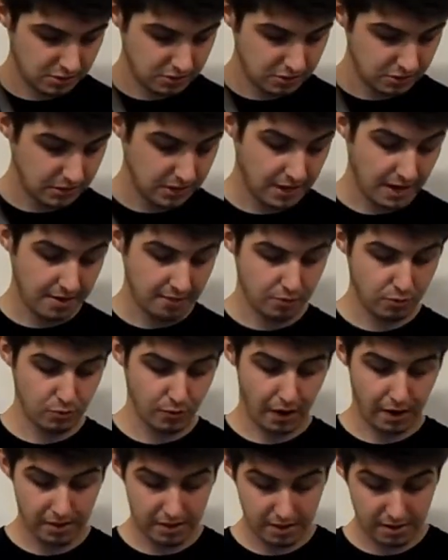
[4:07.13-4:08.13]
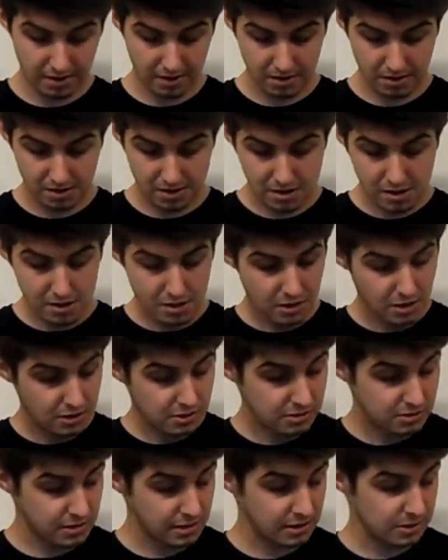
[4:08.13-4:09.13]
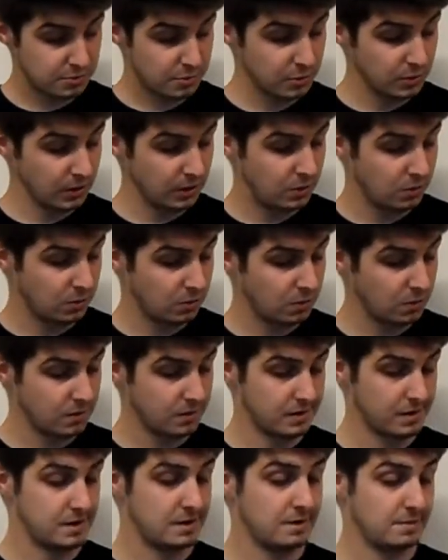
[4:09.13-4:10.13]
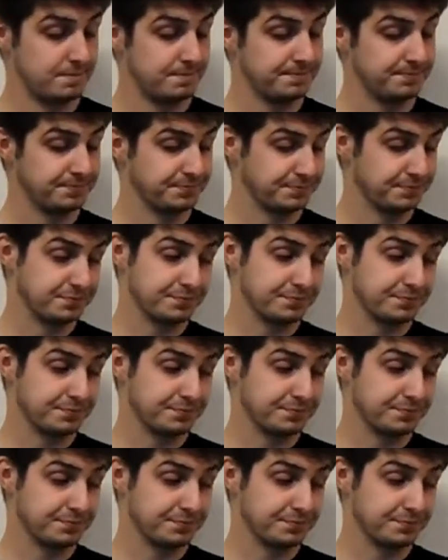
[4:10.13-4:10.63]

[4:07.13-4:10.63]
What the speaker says: So you have it right there. So yeah, that's really cool.